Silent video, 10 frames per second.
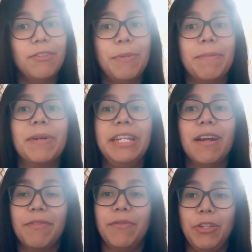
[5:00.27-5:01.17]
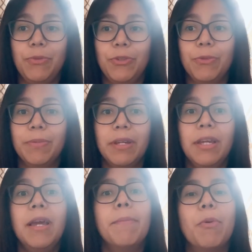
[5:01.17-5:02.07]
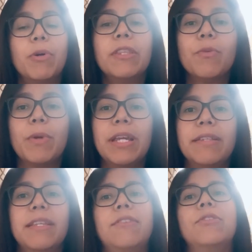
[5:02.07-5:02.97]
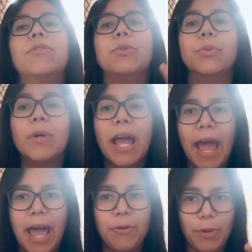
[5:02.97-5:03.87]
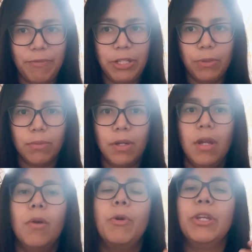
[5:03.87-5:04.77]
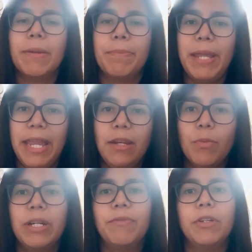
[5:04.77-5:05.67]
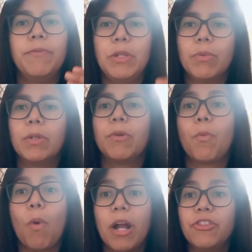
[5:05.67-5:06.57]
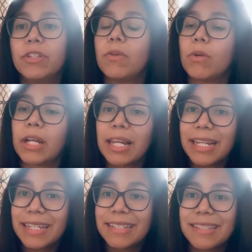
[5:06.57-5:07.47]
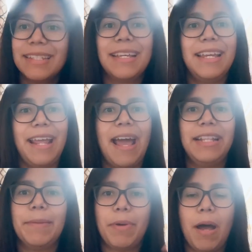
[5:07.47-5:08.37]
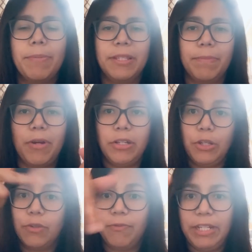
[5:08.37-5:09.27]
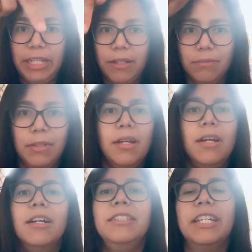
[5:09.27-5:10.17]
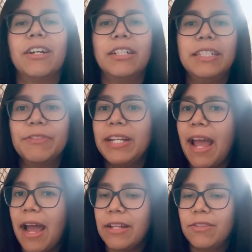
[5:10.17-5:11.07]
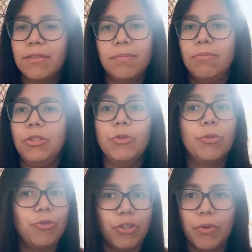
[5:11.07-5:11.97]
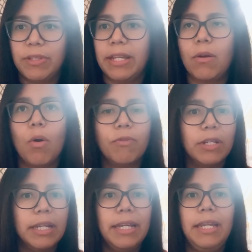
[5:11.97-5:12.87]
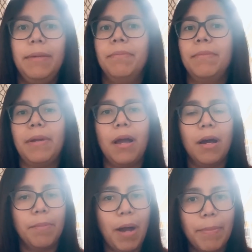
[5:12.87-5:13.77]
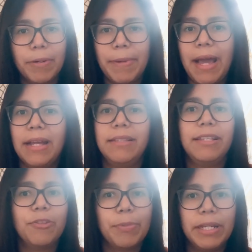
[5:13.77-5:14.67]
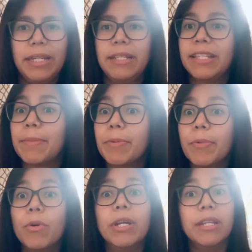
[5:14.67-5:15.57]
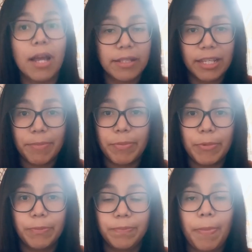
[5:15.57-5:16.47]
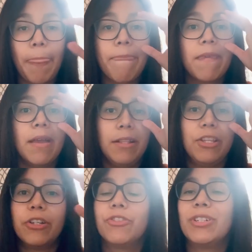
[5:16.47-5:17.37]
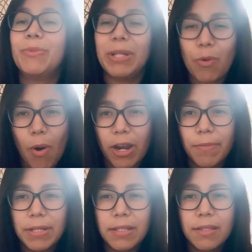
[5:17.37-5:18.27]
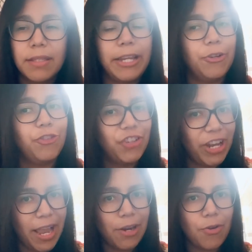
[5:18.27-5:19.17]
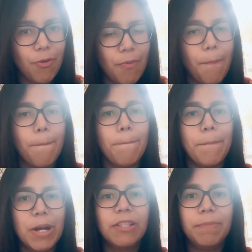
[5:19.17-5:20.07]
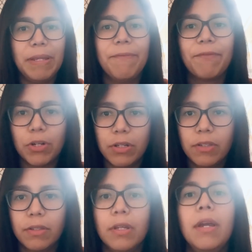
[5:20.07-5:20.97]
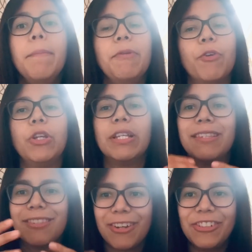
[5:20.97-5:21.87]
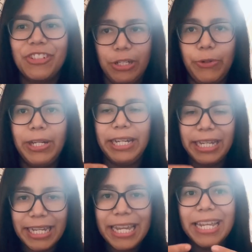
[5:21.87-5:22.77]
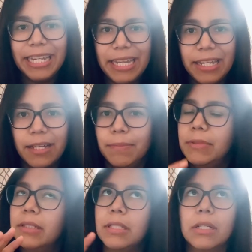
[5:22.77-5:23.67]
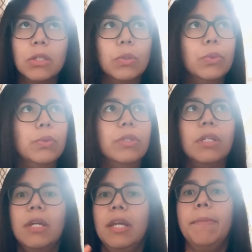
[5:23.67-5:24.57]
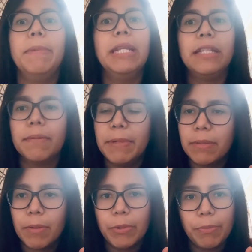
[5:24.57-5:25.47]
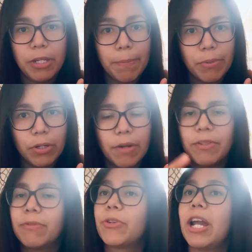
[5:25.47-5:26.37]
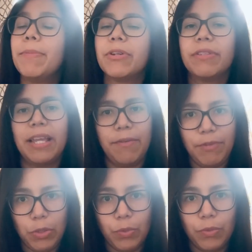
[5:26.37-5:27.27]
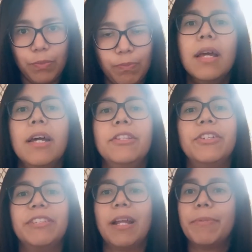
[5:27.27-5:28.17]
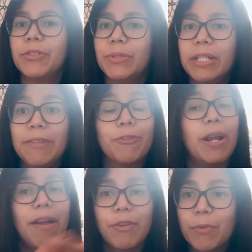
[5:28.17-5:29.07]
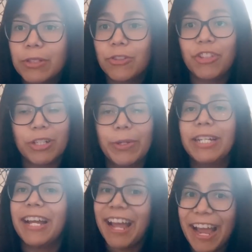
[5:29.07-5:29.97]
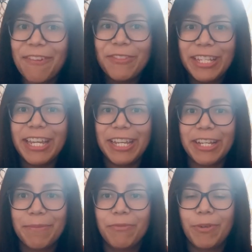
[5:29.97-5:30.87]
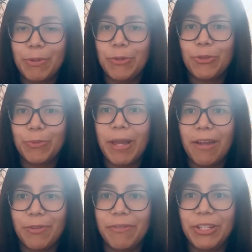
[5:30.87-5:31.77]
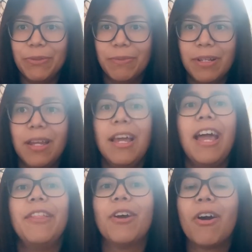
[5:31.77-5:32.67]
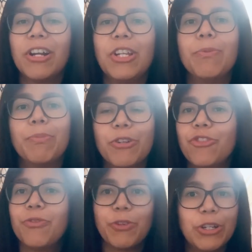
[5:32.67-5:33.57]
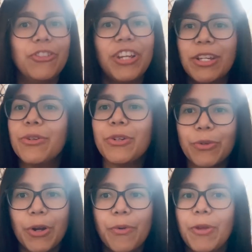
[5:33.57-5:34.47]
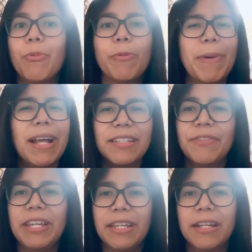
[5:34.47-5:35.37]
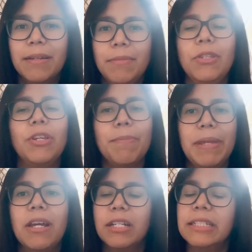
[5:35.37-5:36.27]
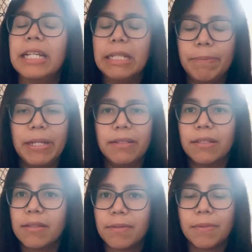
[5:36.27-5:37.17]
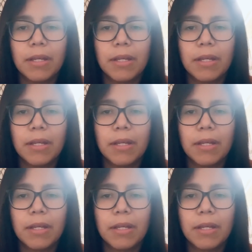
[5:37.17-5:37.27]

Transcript: to make money off of YouTube, but one of the ways is through ad revenue, where you get paid whenever a viewer watches or clicks an ad that pops up on your video. There are different ads YouTube shows like overlay, pop-up ads, display, skippable, and non-skippable. There are certain requirements that your channel must meet first before you can start generating any income. This includes meeting the minimum number of subscribers and views. There's an opportunity for everyone to generate a hefty income from YouTube ad revenue. And the harder you push for your channel to grow, the more passive income you can make on a daily basis.